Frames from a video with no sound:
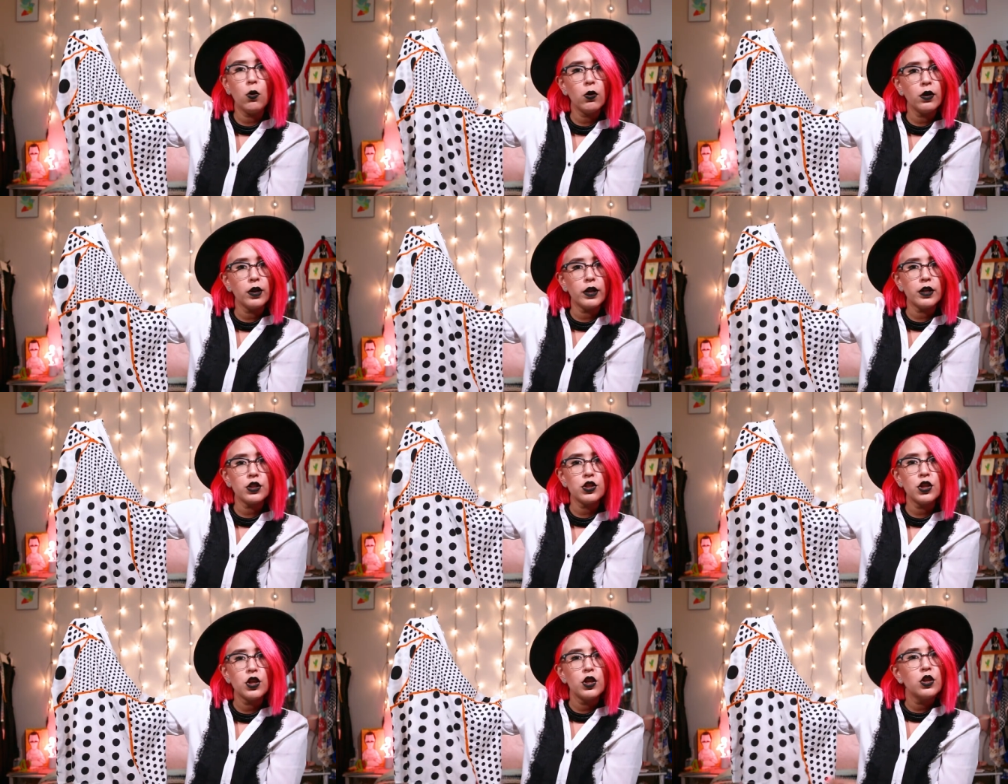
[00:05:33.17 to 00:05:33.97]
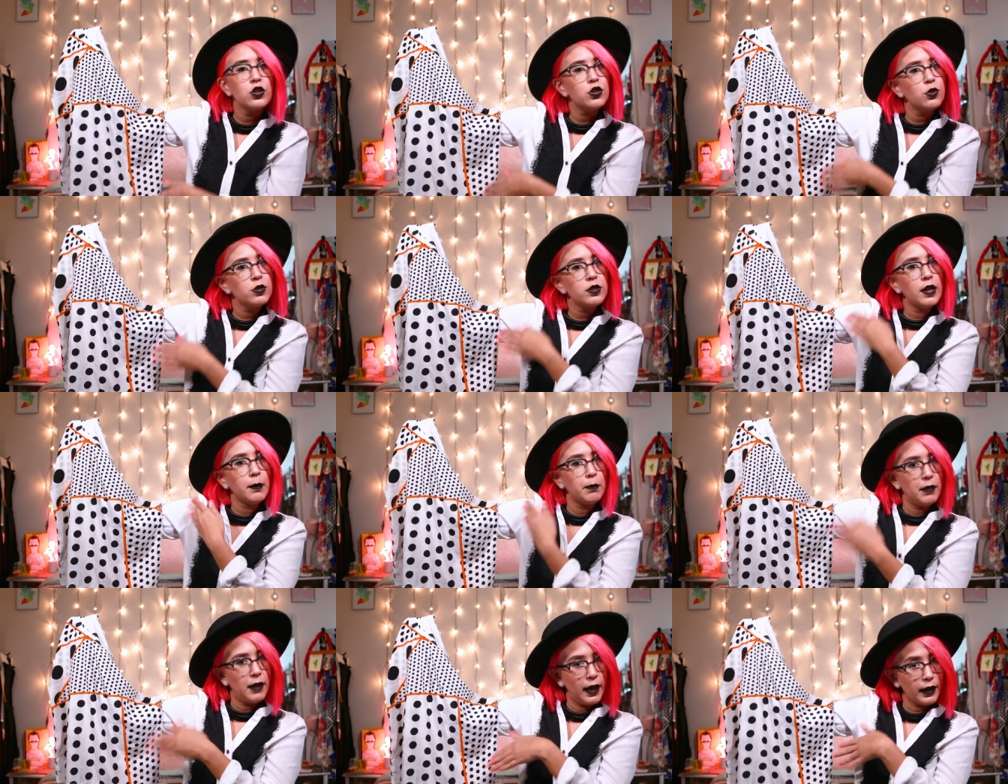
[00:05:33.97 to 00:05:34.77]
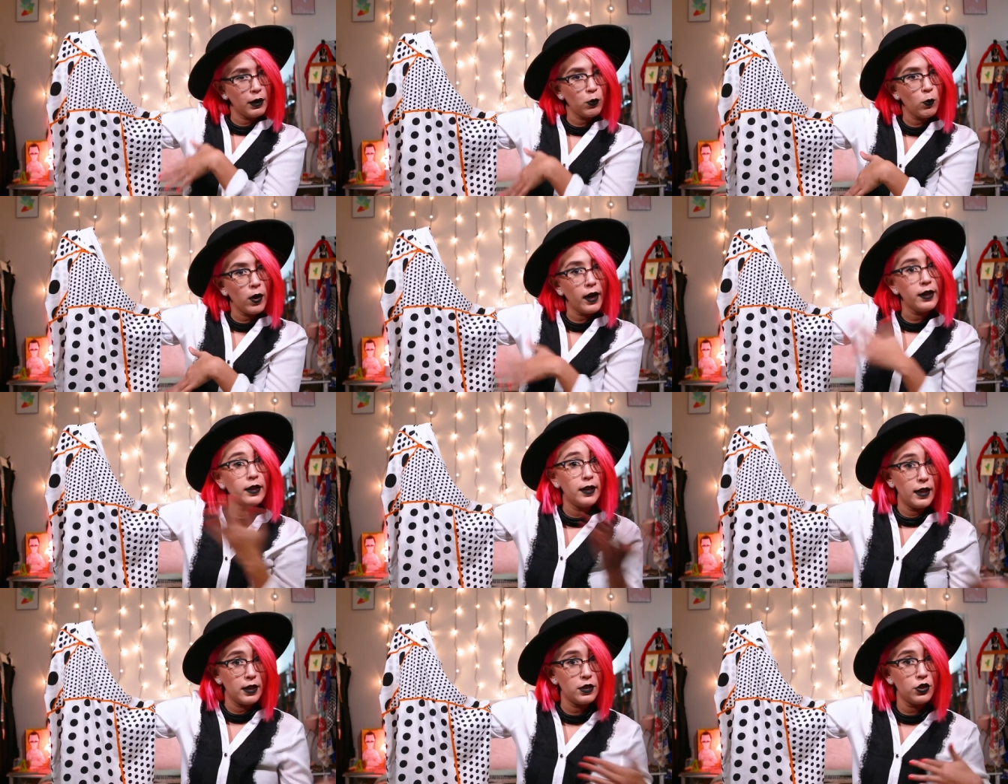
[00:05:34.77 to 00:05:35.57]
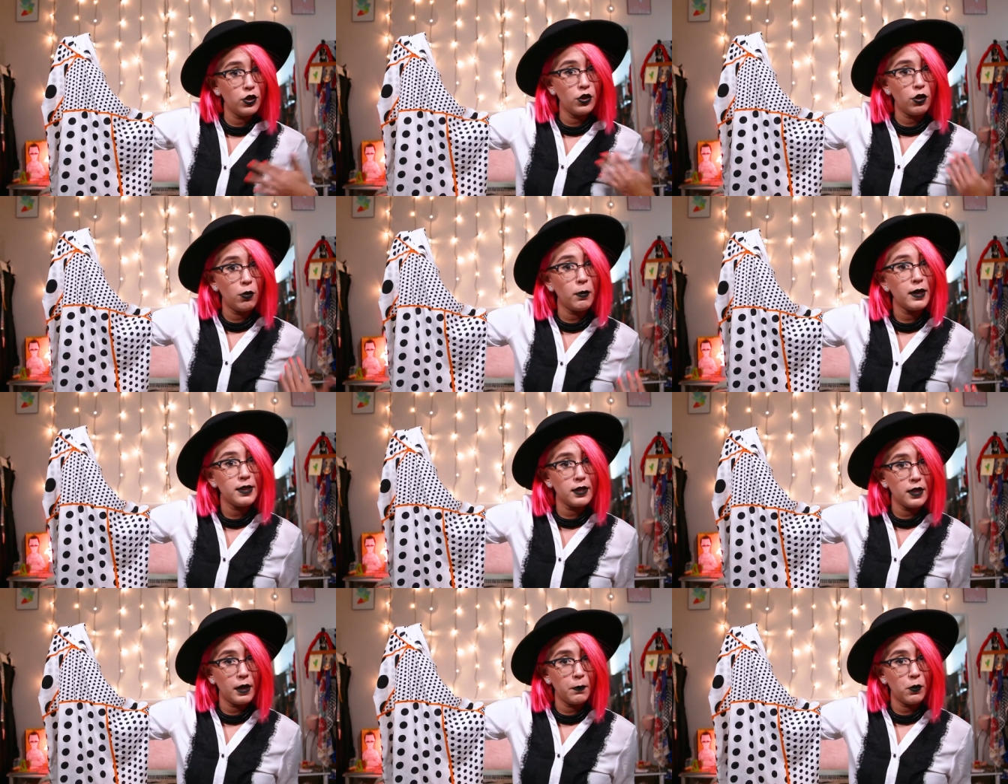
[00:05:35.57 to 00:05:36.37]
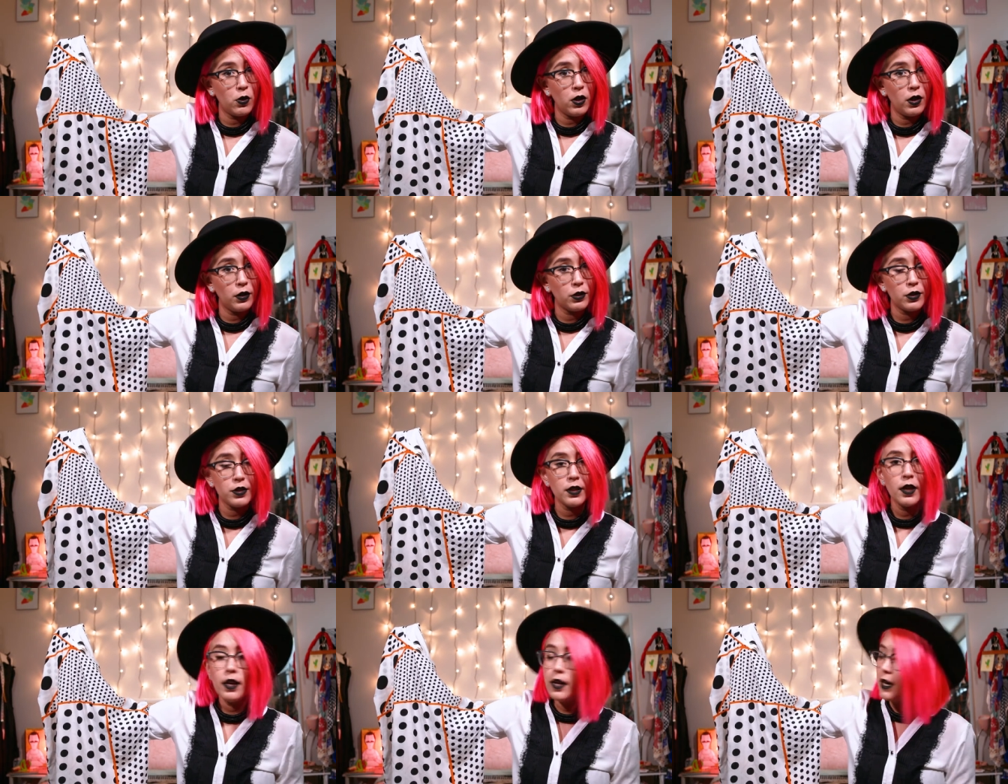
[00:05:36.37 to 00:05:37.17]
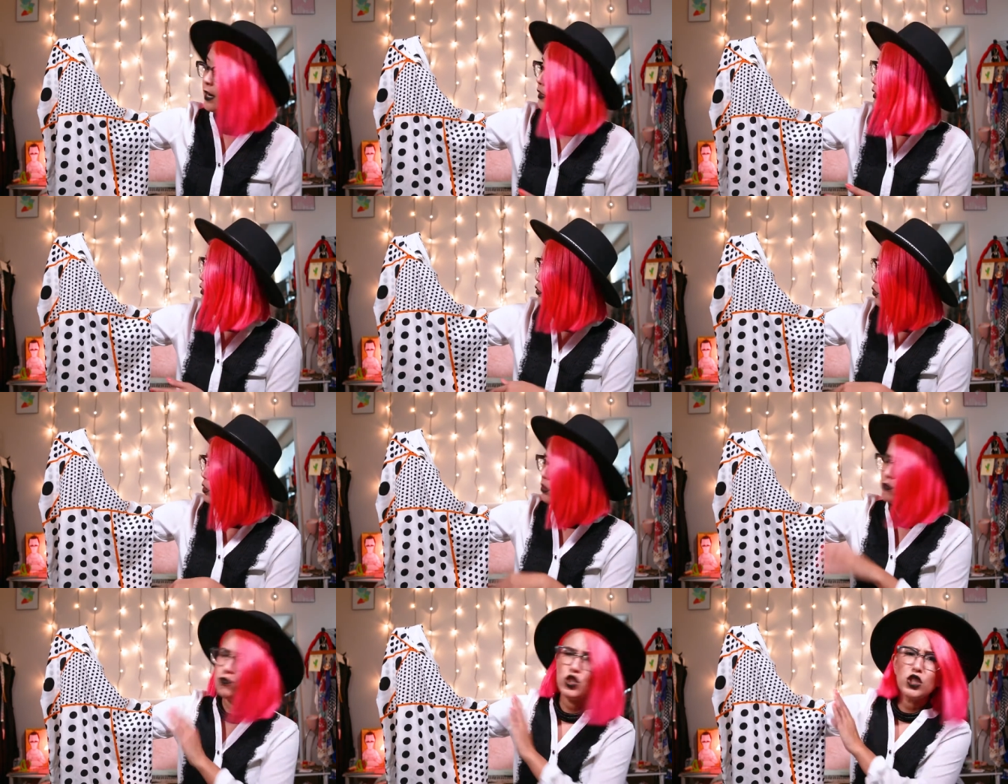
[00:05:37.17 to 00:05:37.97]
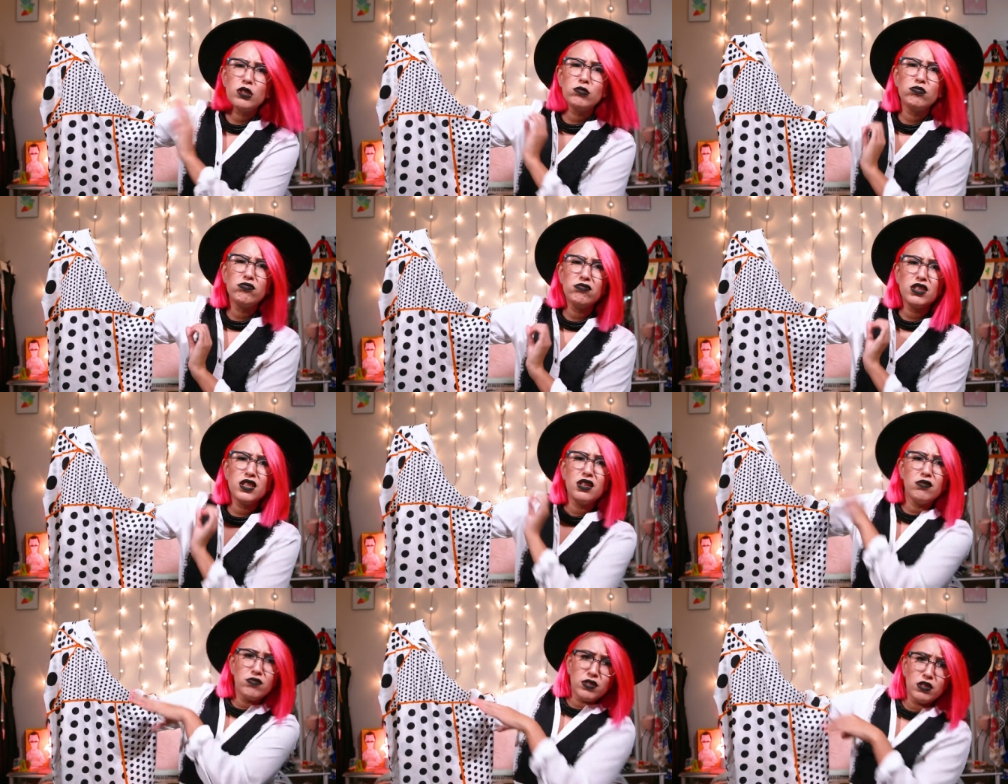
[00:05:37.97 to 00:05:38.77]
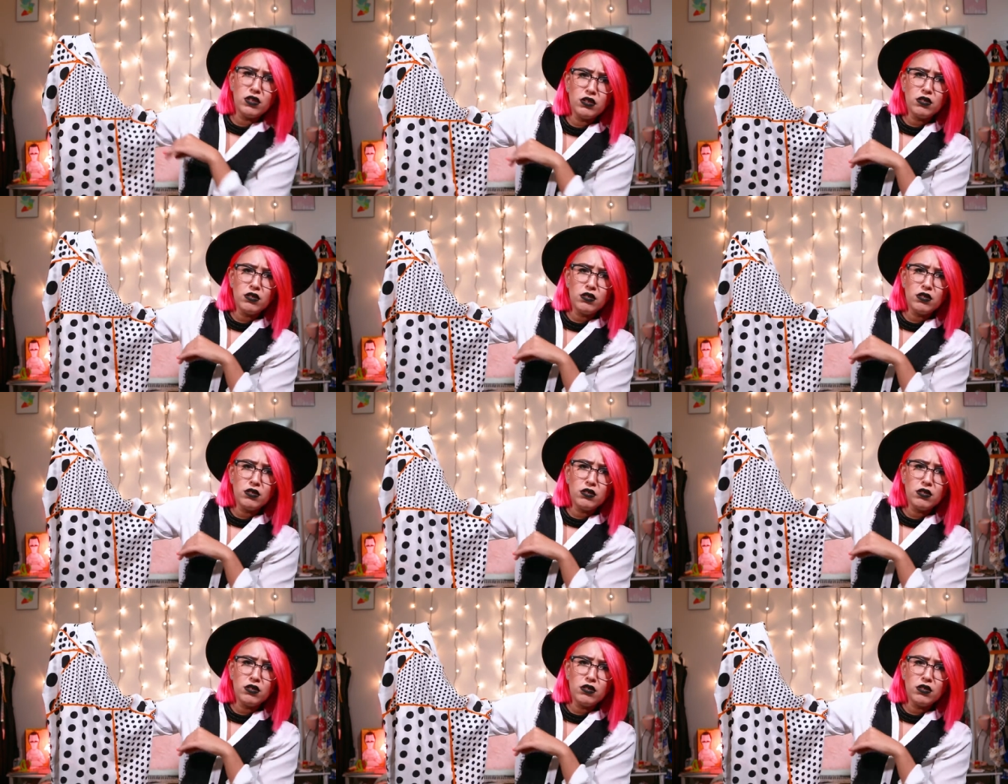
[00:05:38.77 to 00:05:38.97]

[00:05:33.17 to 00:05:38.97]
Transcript: orange. So it's like black and white, yes, you know, my staple colors. And then you could just just a,